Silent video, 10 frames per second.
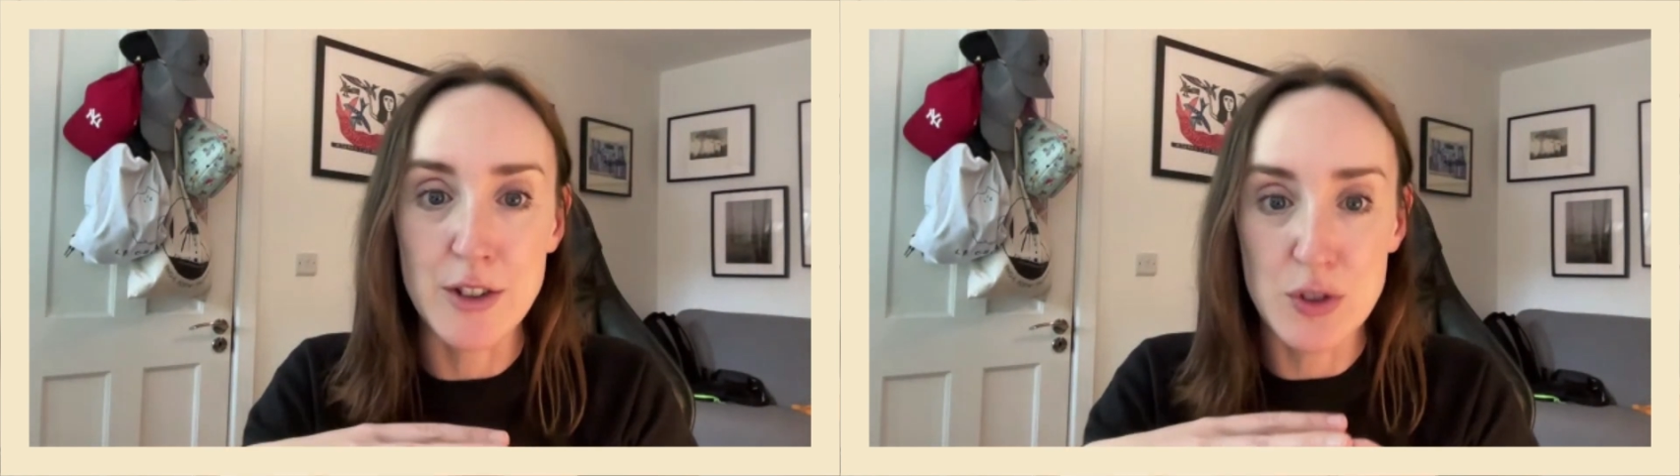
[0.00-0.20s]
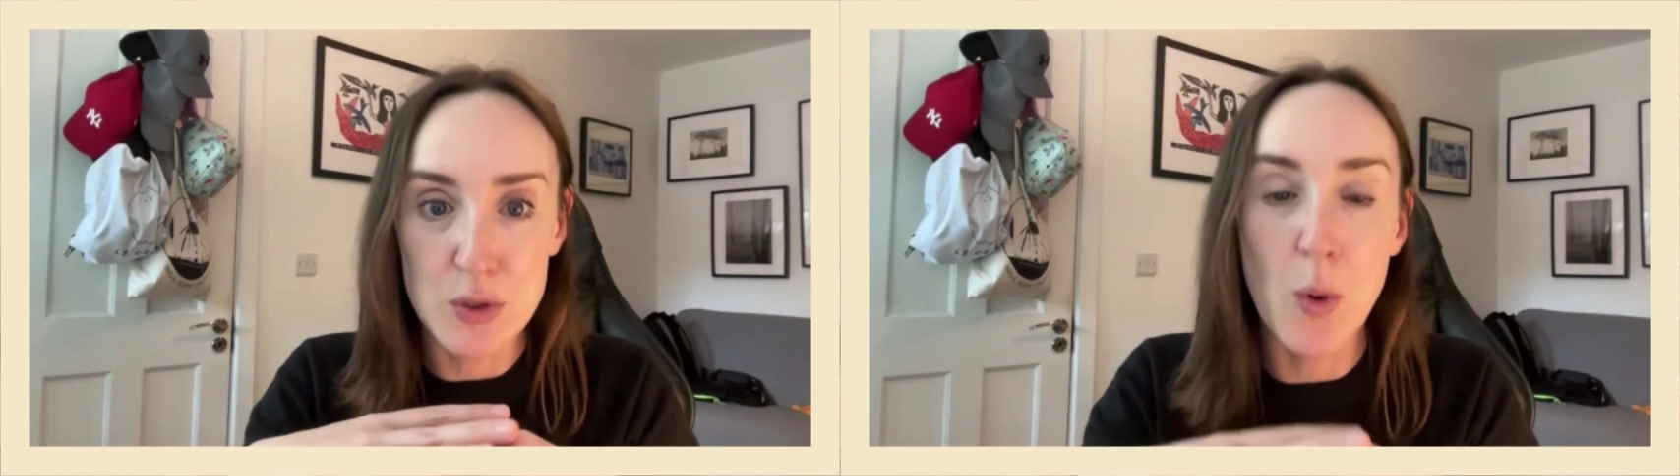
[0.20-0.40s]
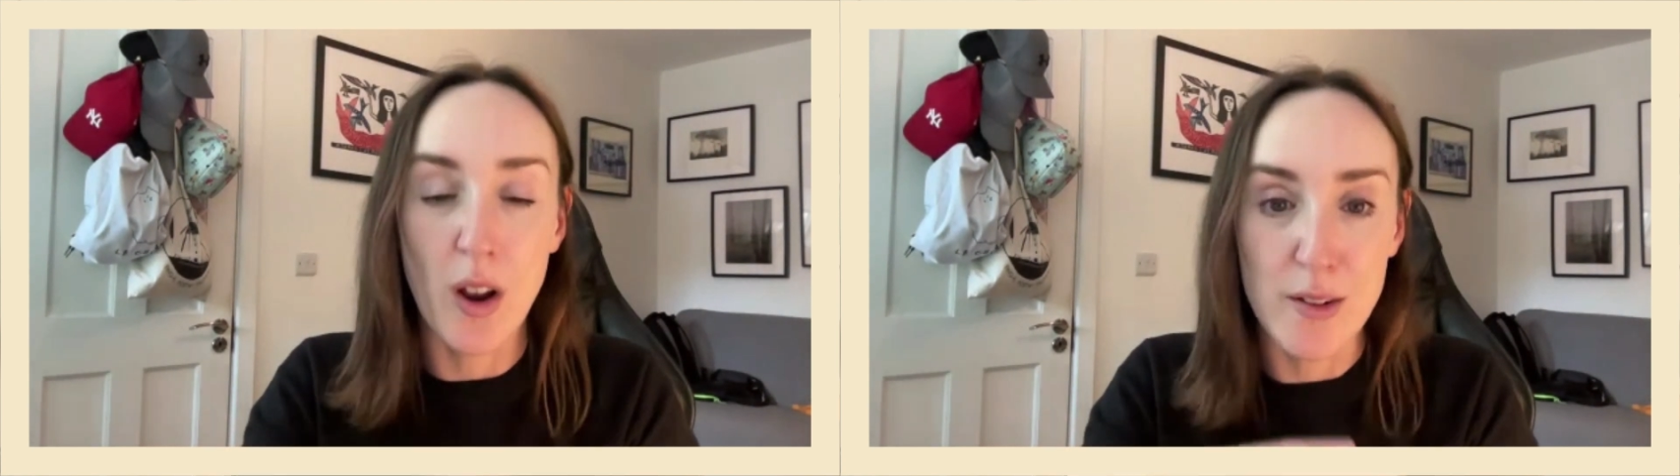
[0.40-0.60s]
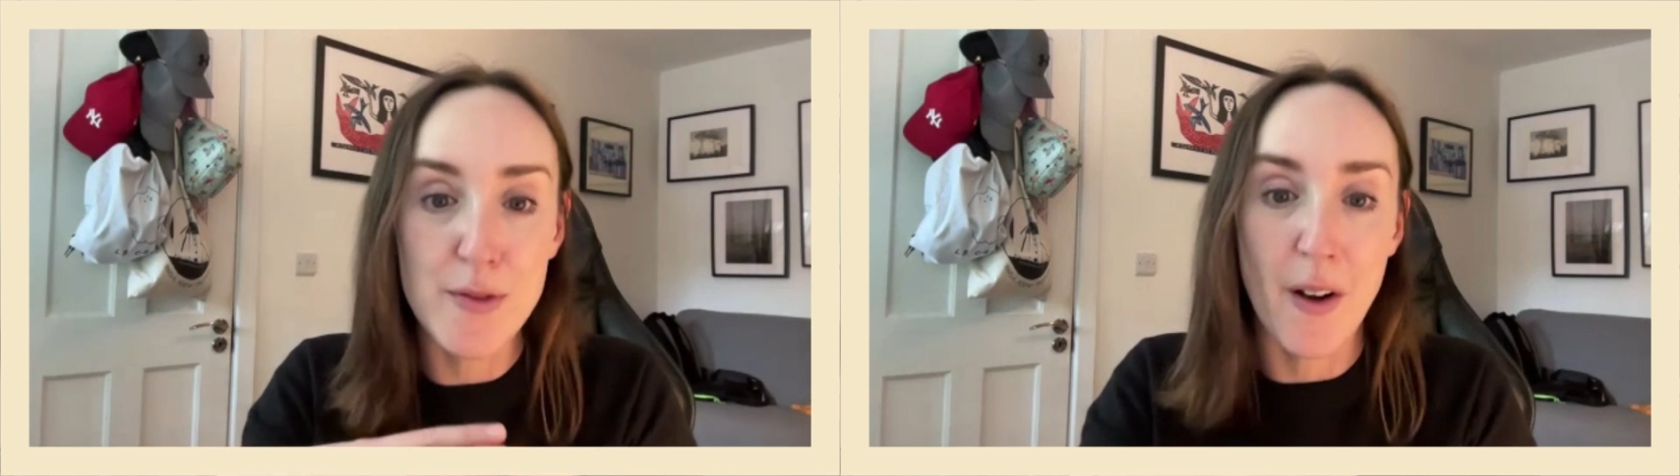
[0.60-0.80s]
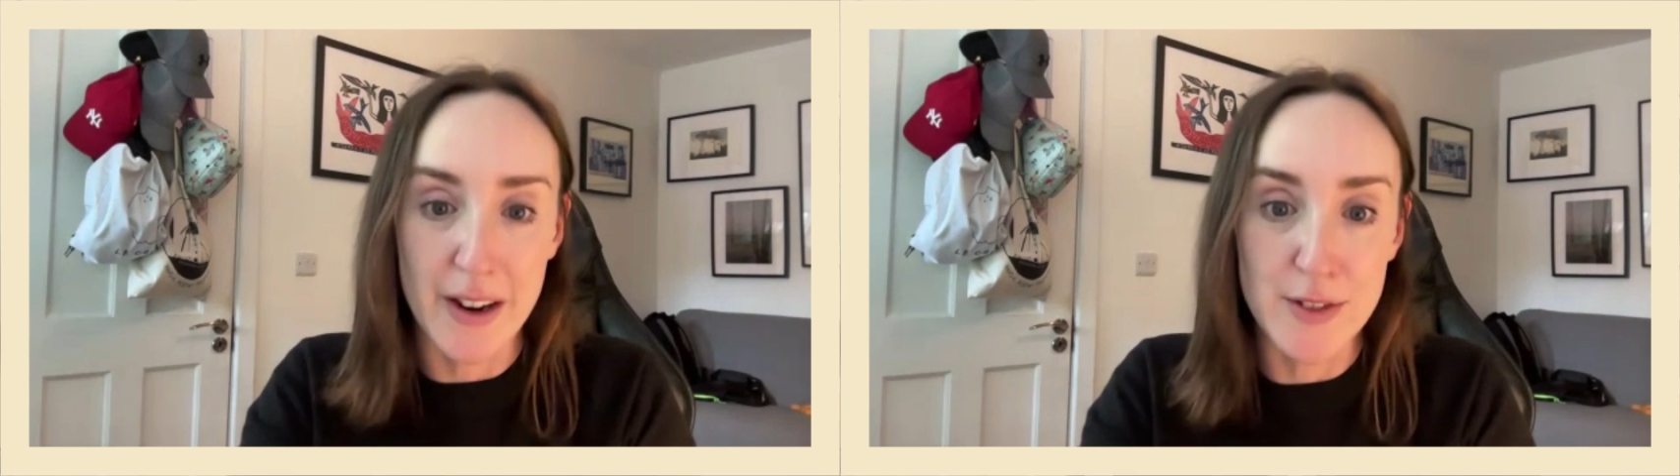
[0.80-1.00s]
just
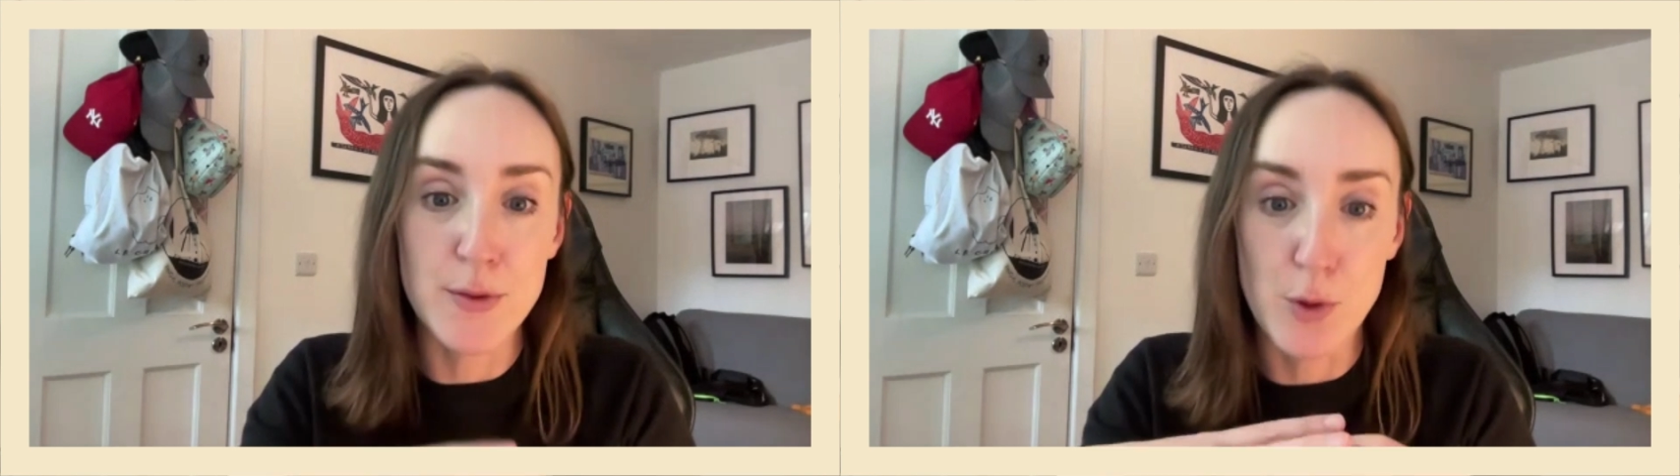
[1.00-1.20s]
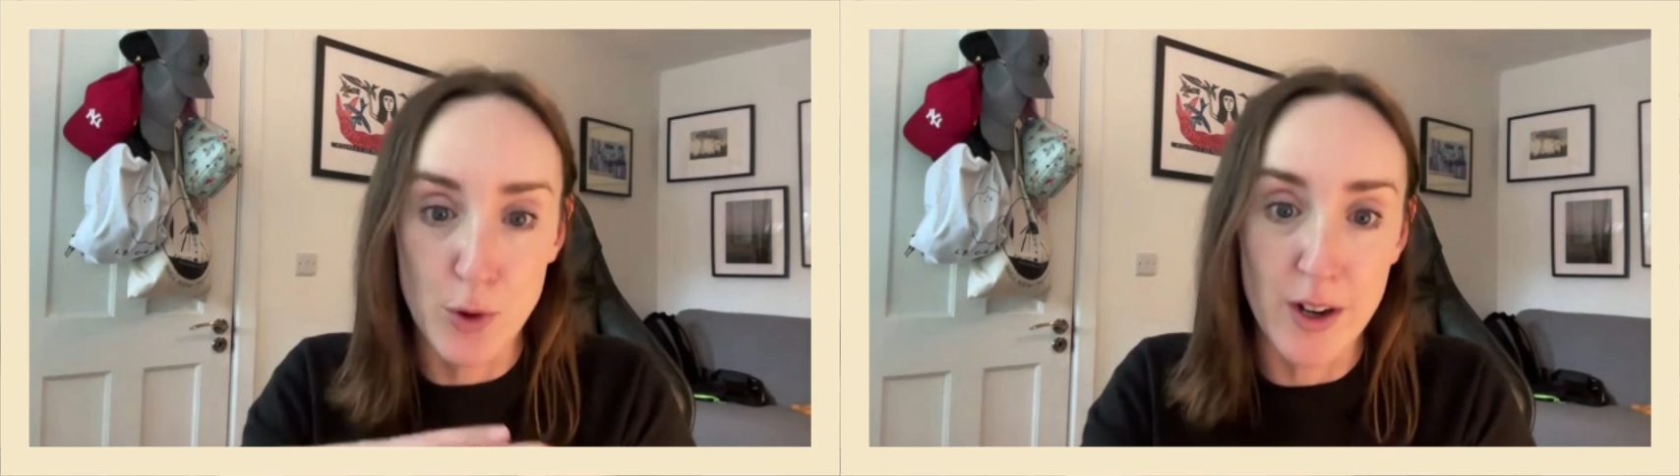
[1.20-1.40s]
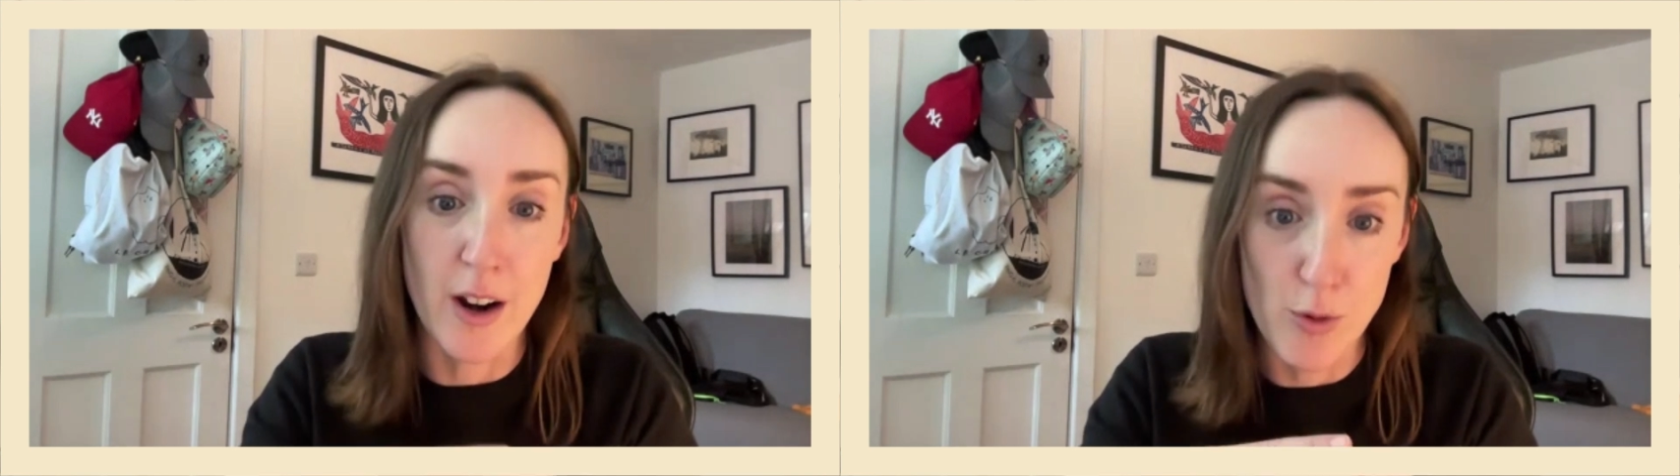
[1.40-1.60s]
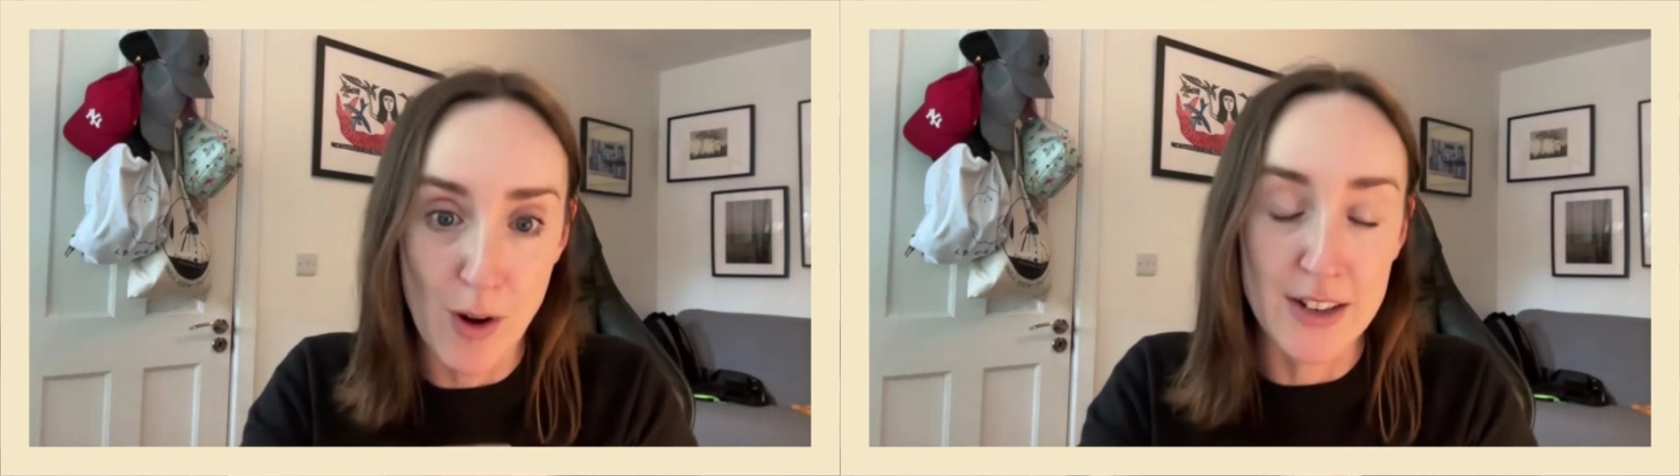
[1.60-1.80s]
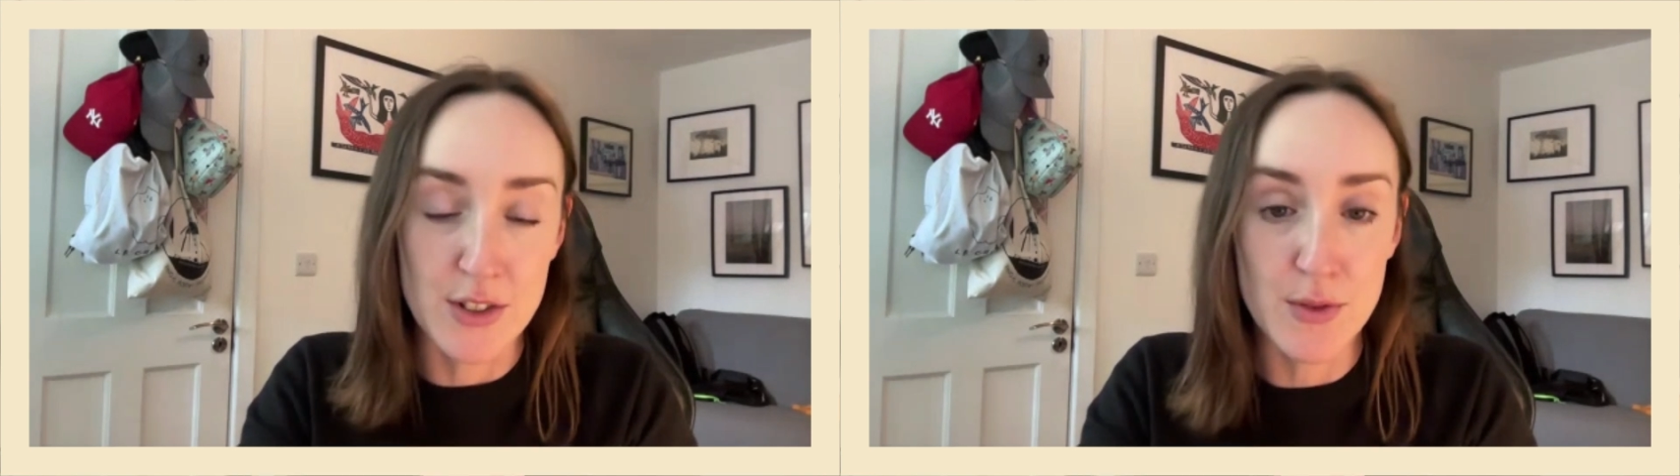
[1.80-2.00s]
qualified for a
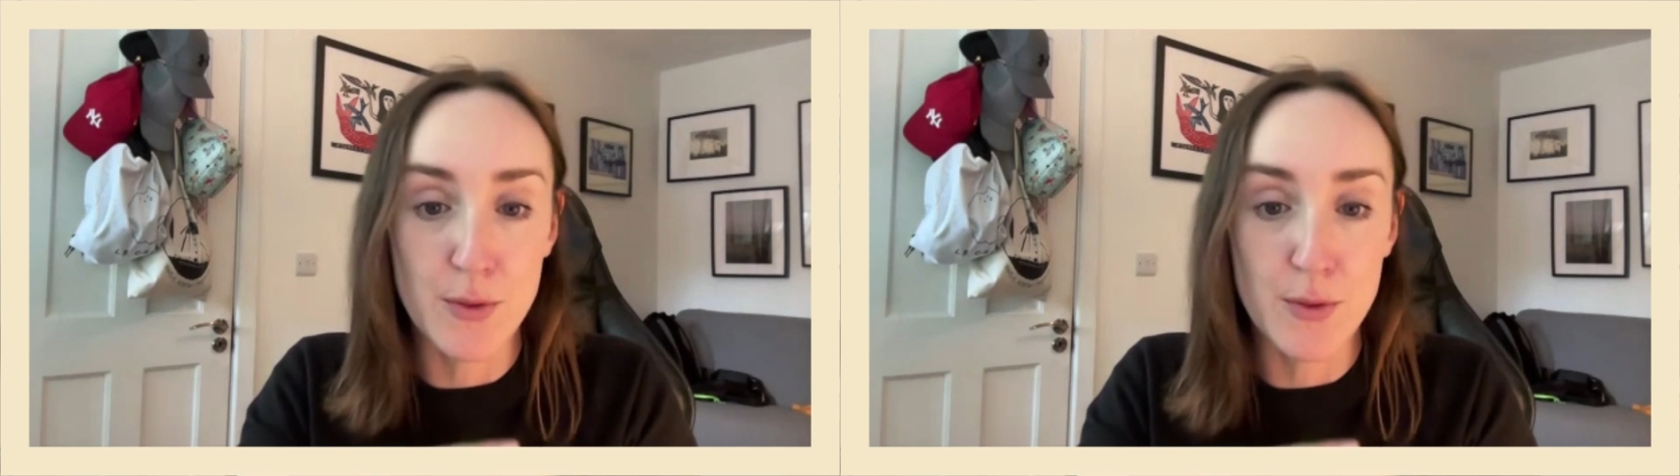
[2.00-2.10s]
grant